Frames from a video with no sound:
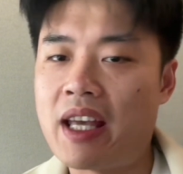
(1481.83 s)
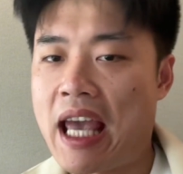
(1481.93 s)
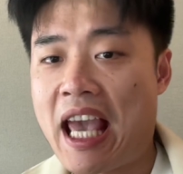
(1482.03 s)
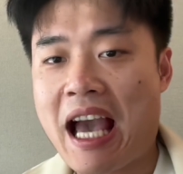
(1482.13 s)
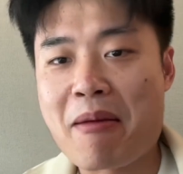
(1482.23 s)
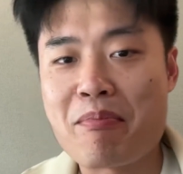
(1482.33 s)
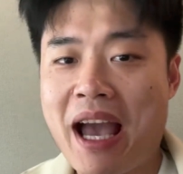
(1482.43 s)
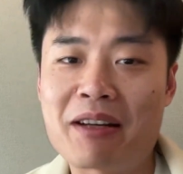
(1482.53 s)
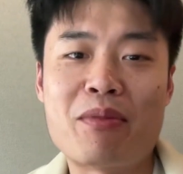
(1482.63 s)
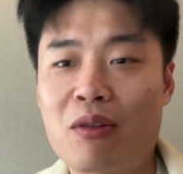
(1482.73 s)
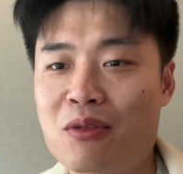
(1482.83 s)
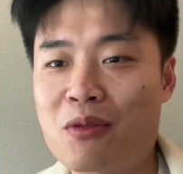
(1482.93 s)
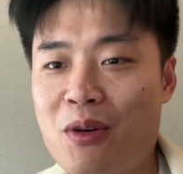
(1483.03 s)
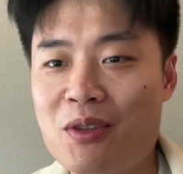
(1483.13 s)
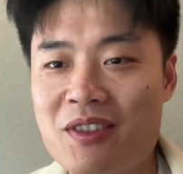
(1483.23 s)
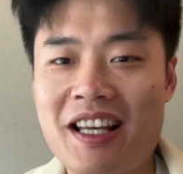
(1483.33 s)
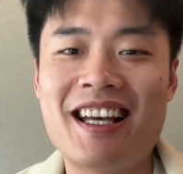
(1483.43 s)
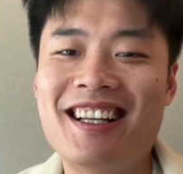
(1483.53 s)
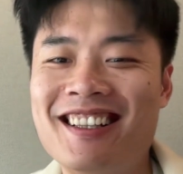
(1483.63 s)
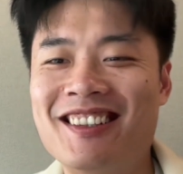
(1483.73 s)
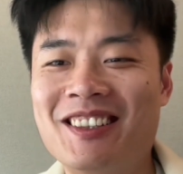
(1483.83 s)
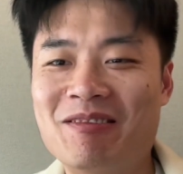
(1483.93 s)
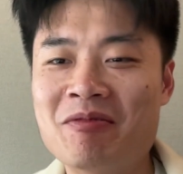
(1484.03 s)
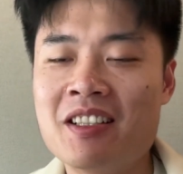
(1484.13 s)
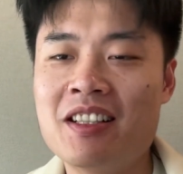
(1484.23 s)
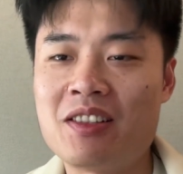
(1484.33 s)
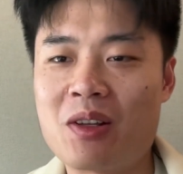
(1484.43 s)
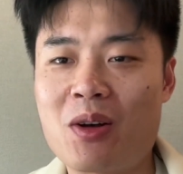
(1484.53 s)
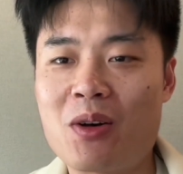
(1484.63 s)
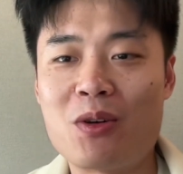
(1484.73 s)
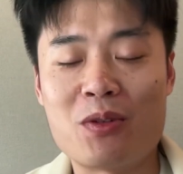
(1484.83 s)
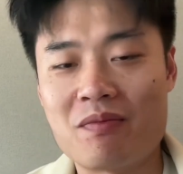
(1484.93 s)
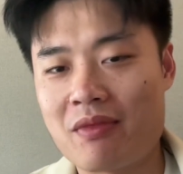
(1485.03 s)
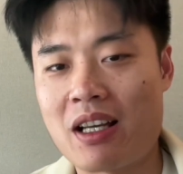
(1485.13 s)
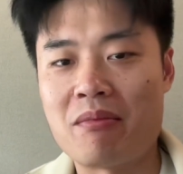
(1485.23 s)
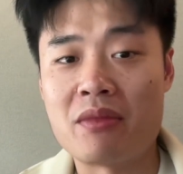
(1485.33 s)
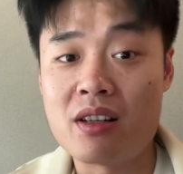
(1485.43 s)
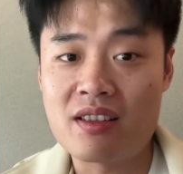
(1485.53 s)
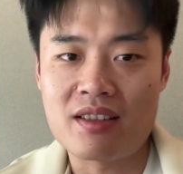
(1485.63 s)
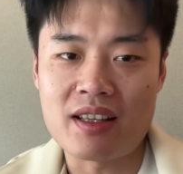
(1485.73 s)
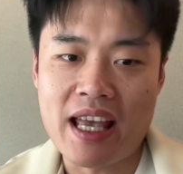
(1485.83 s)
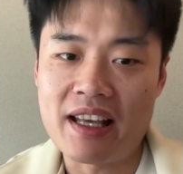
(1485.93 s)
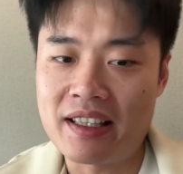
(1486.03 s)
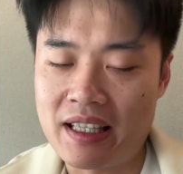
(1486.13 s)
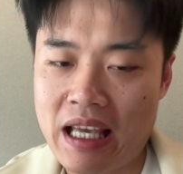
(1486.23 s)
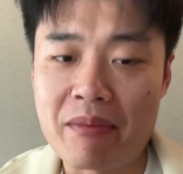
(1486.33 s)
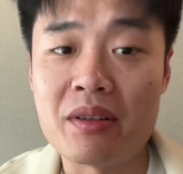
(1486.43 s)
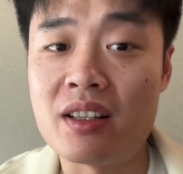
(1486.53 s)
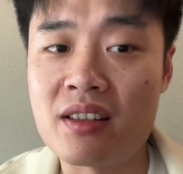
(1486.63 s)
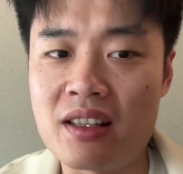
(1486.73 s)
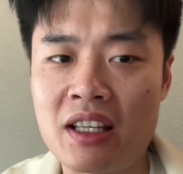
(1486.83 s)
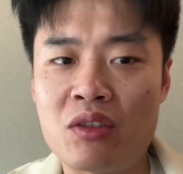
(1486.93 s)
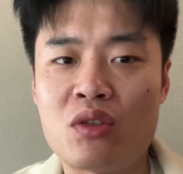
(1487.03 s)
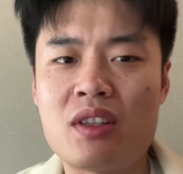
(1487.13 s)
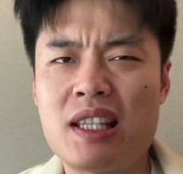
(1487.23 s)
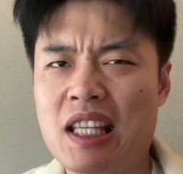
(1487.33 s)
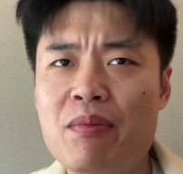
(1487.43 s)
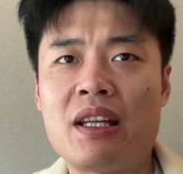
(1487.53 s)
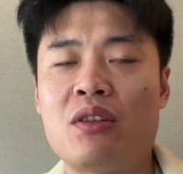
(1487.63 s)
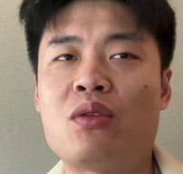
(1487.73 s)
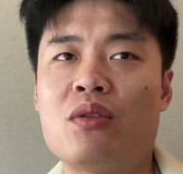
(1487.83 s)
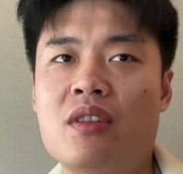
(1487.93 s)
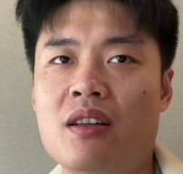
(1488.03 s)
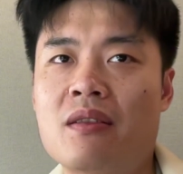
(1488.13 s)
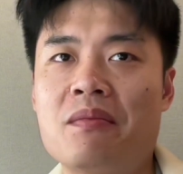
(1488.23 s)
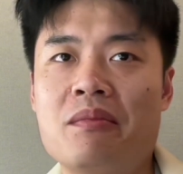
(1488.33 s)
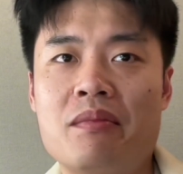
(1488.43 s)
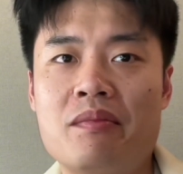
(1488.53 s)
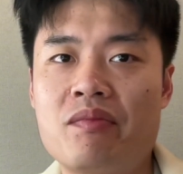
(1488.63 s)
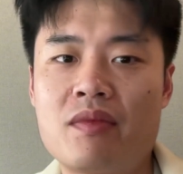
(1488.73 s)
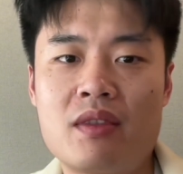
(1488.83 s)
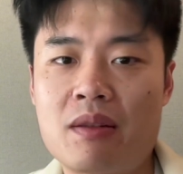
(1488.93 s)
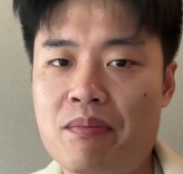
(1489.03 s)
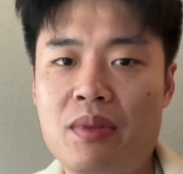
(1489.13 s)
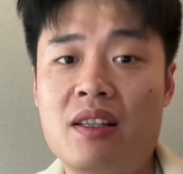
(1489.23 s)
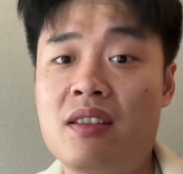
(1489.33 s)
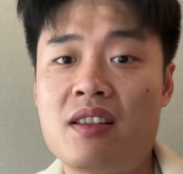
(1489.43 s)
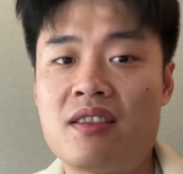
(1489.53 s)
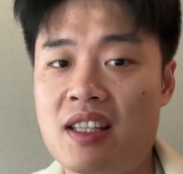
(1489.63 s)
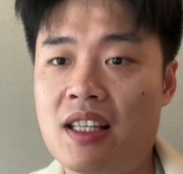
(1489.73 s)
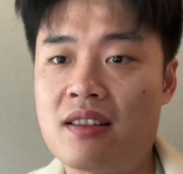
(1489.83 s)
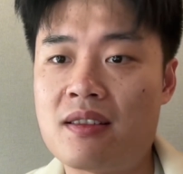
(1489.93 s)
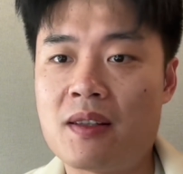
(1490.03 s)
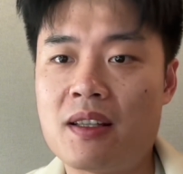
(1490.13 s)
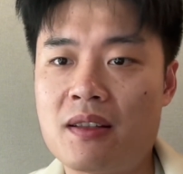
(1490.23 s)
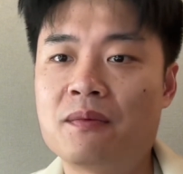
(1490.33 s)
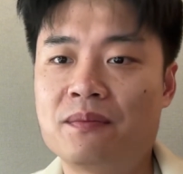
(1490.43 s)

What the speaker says: AI backbone tools. So merge the AI capabilities in deep into the business needs. Yeah.